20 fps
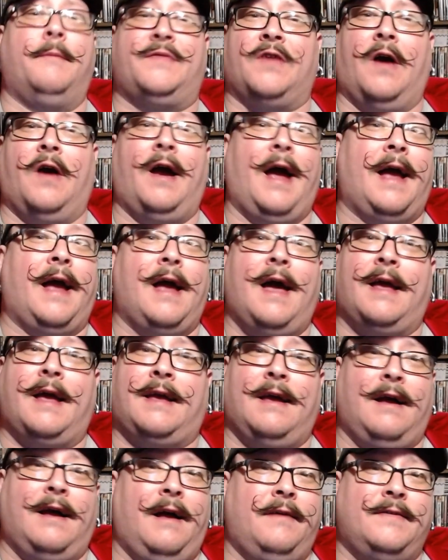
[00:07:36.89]
sorry, I
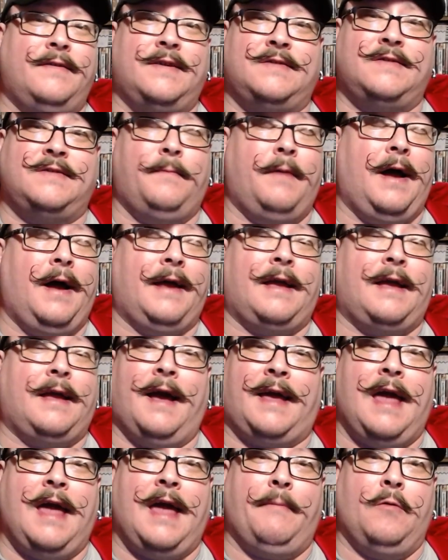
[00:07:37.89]

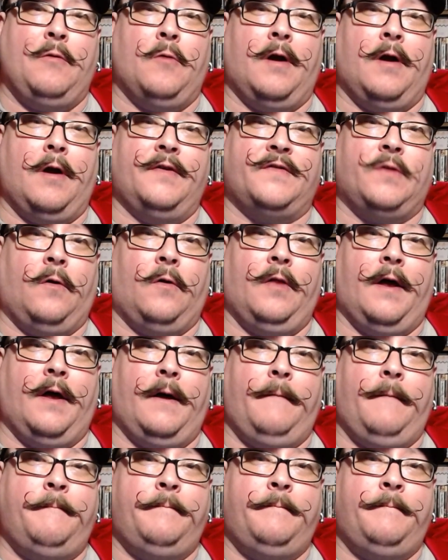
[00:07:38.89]
can't be wearing this. Hold on.